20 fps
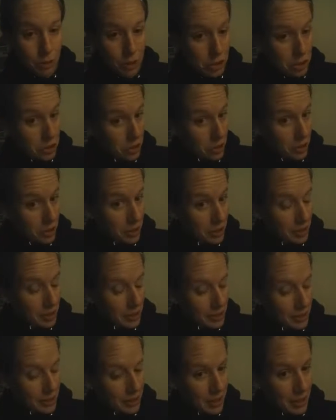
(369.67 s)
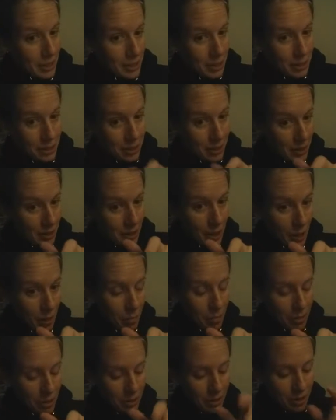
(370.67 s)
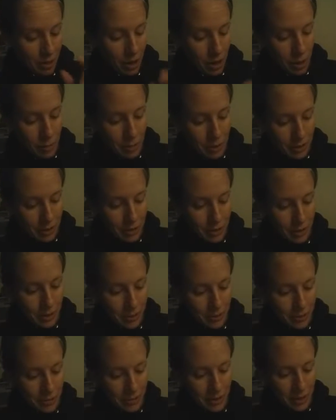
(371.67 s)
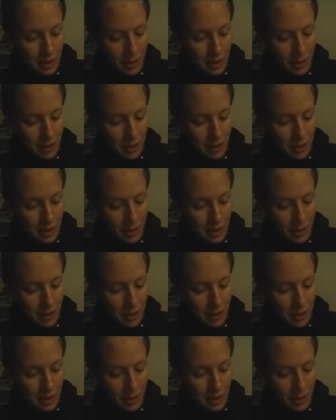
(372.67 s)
Does darkness exist? Type in the comments.